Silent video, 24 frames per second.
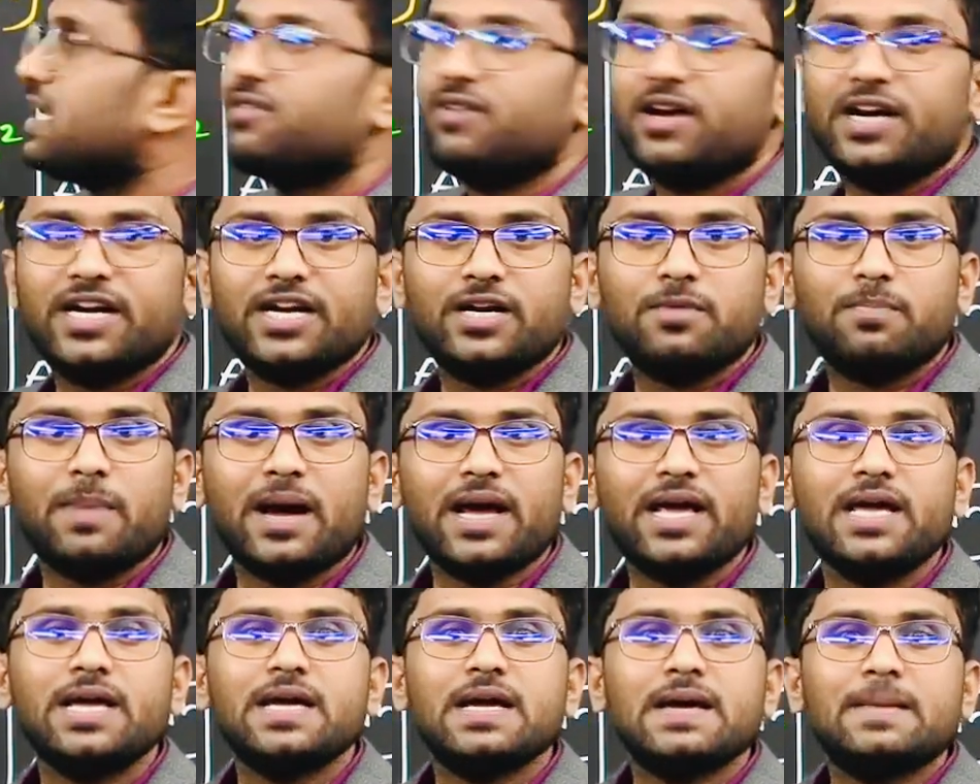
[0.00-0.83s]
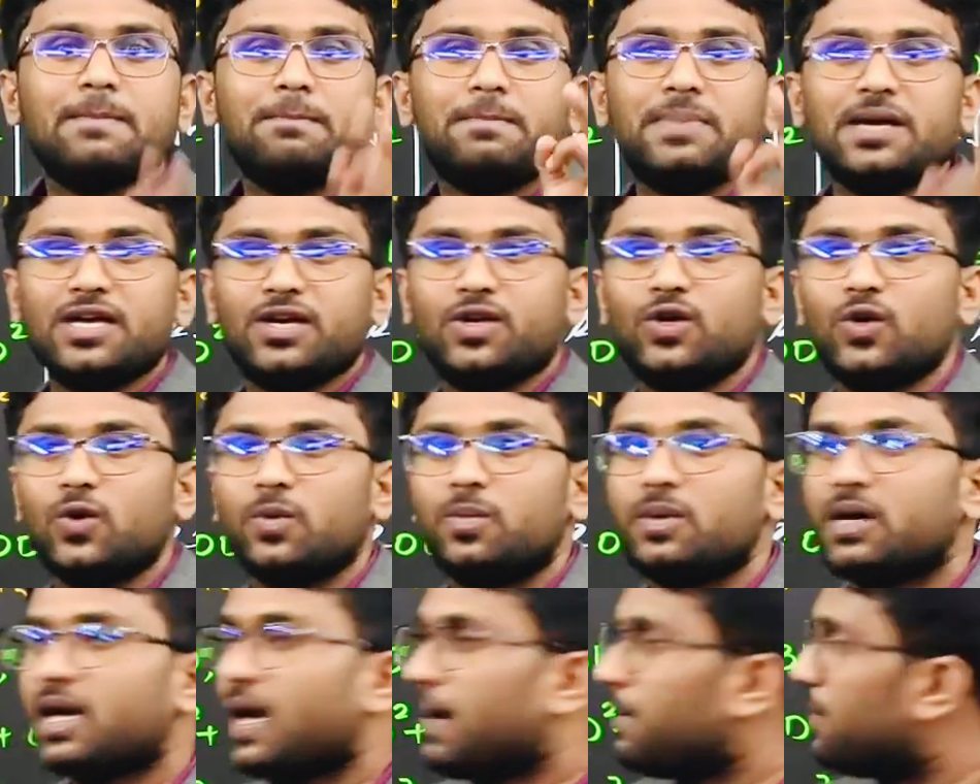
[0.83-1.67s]
divided by P
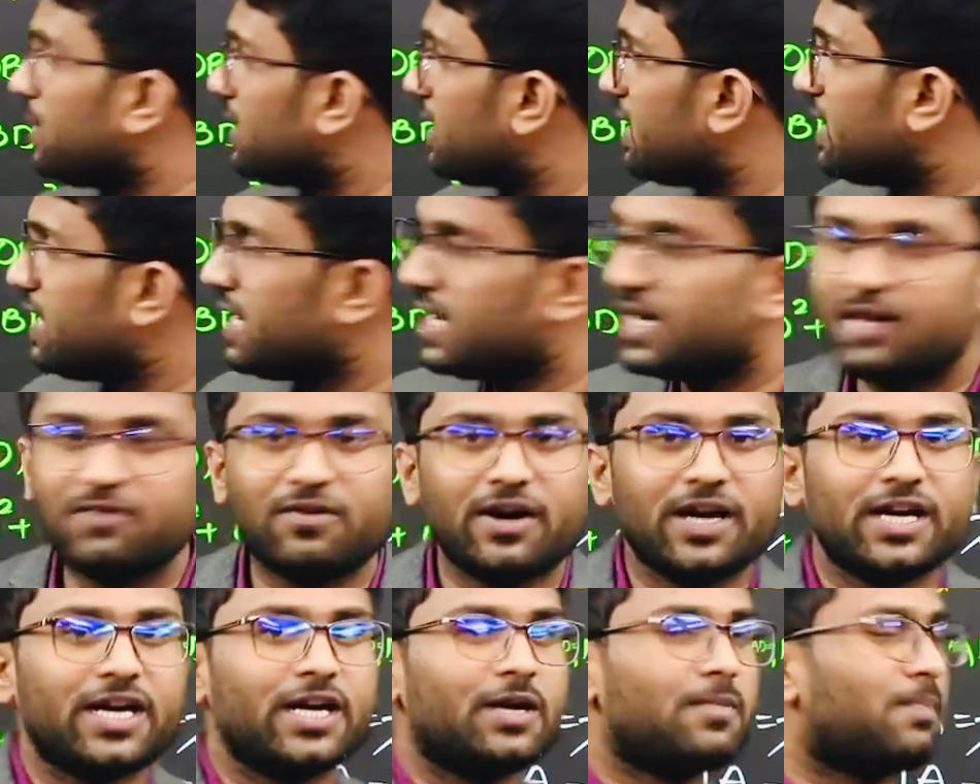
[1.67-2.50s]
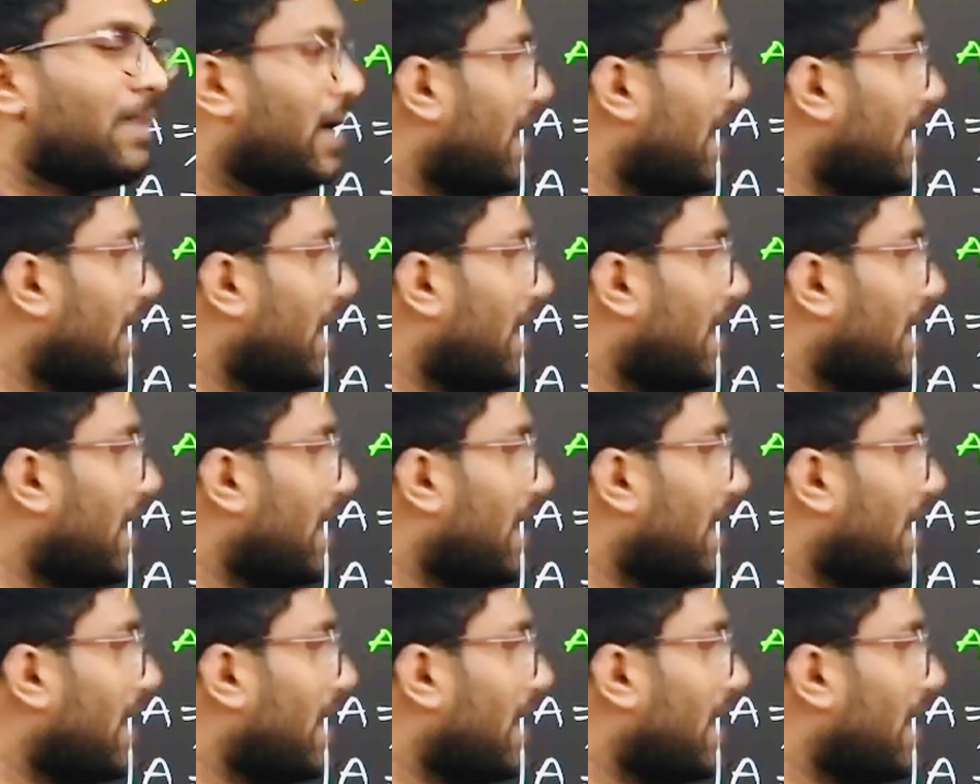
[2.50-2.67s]
cube. Capital A divided